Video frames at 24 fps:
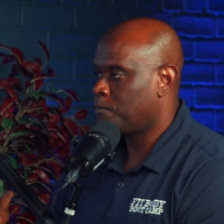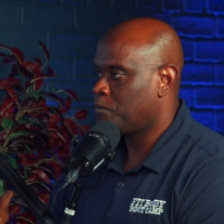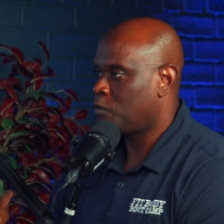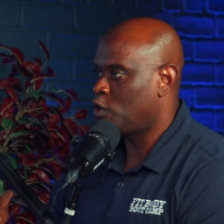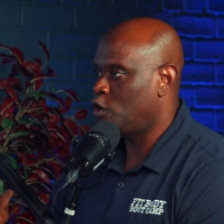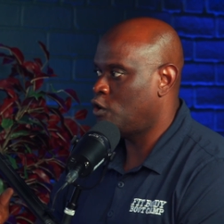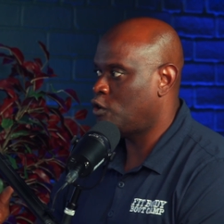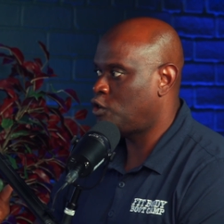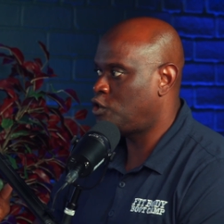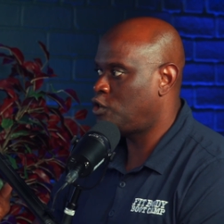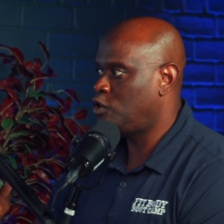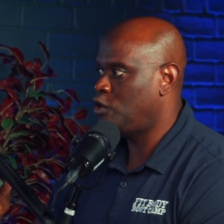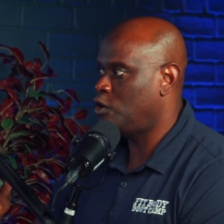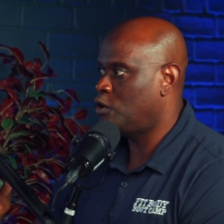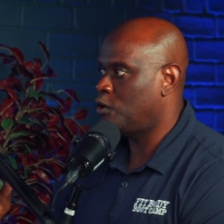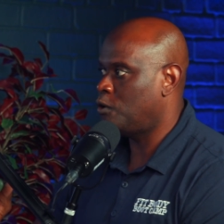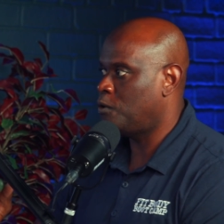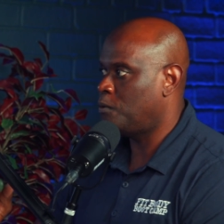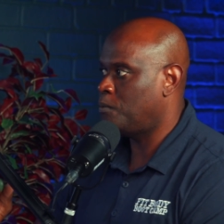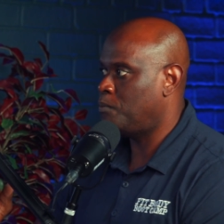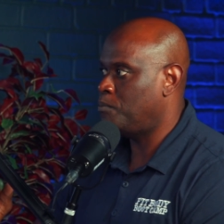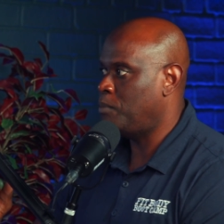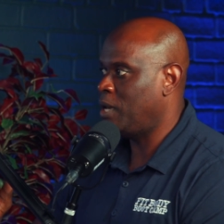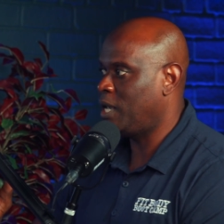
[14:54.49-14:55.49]
you're,
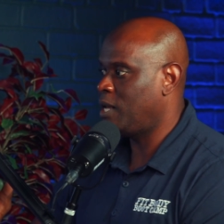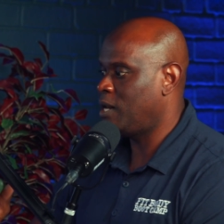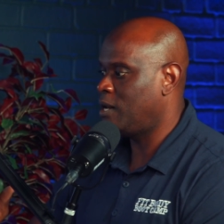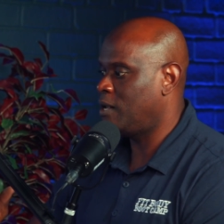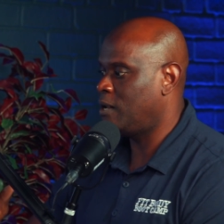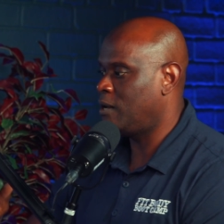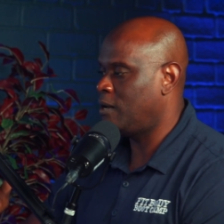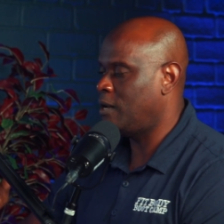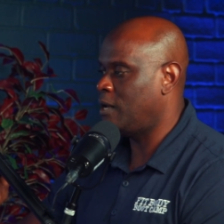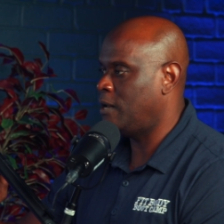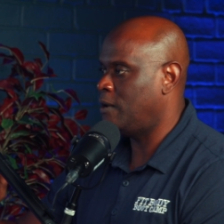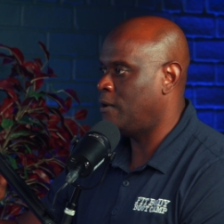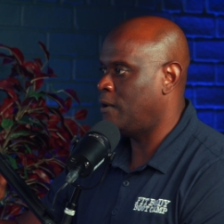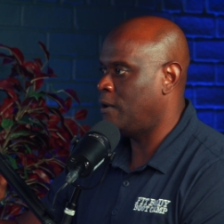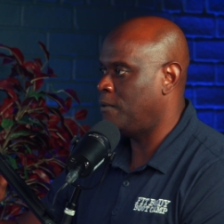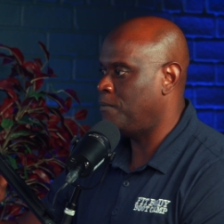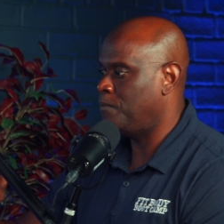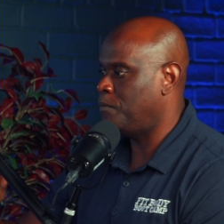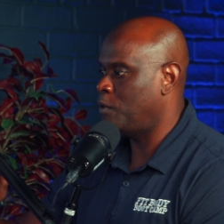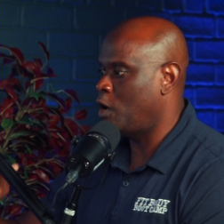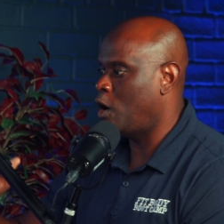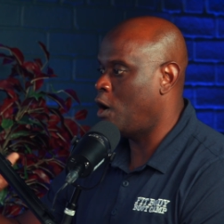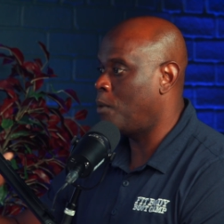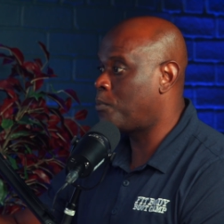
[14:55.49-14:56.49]
you're making a, a,
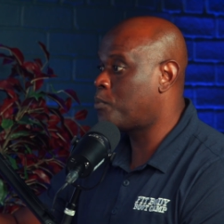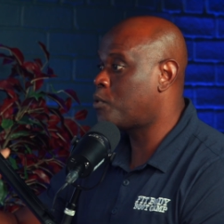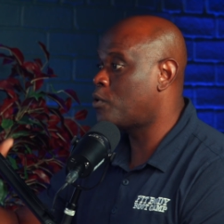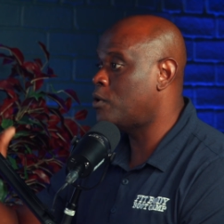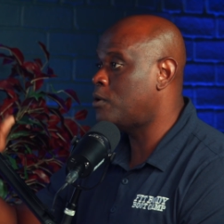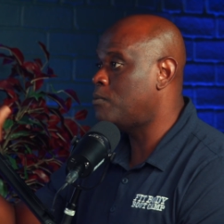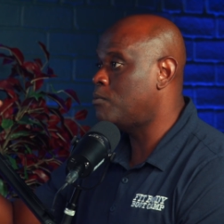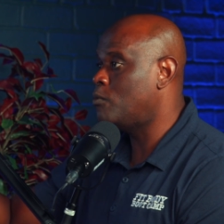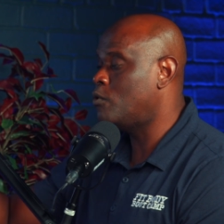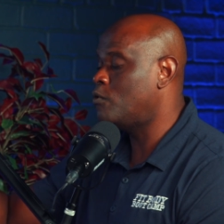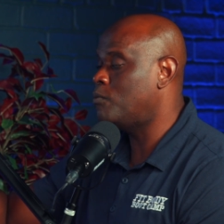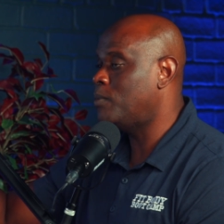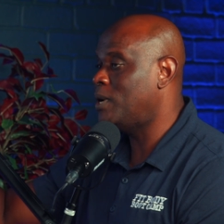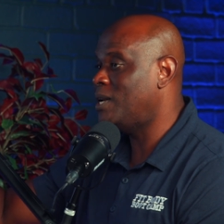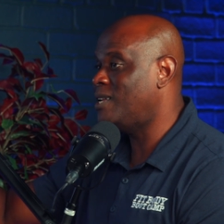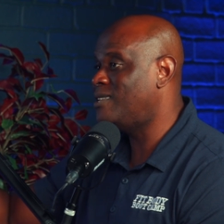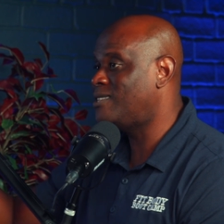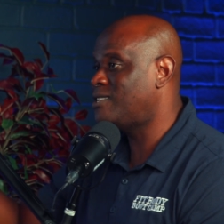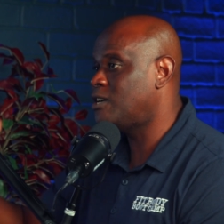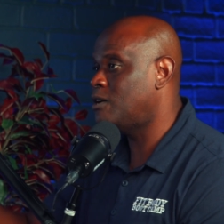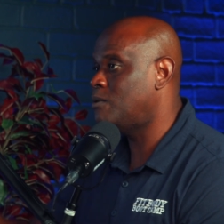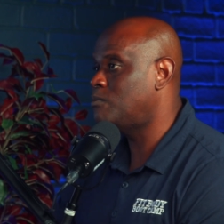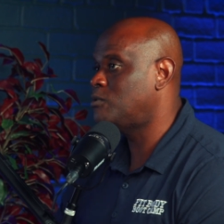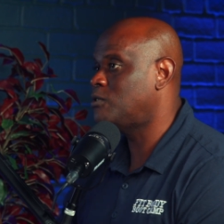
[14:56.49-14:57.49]
an upward movement in
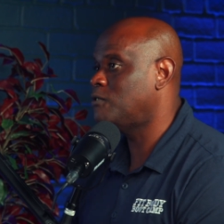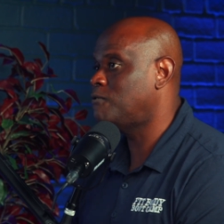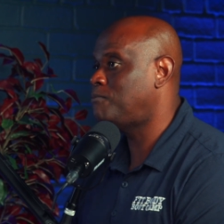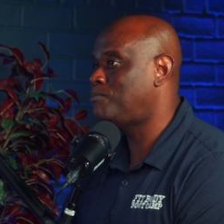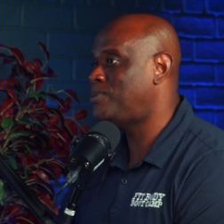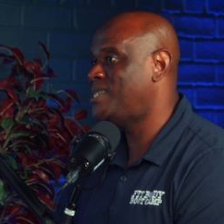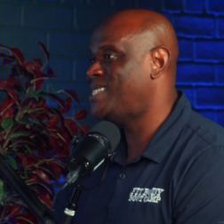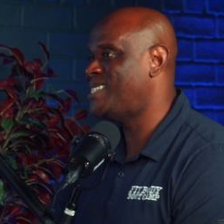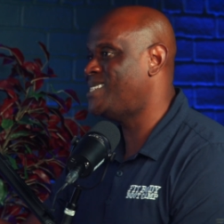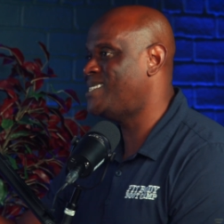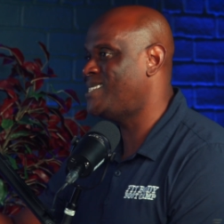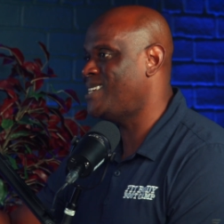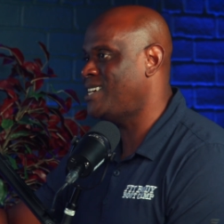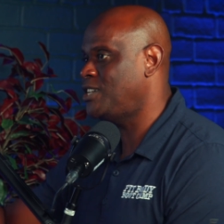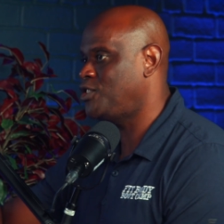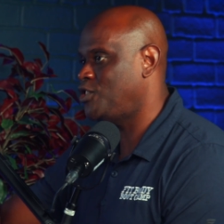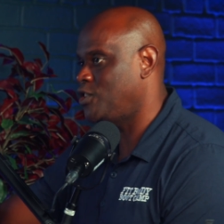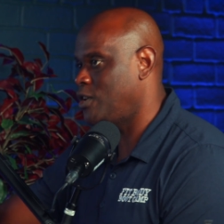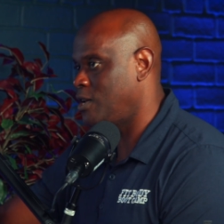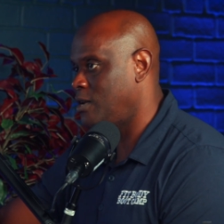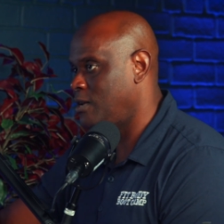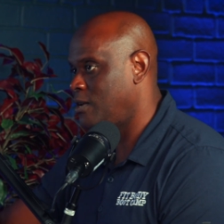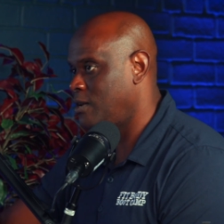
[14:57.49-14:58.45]
terms of position.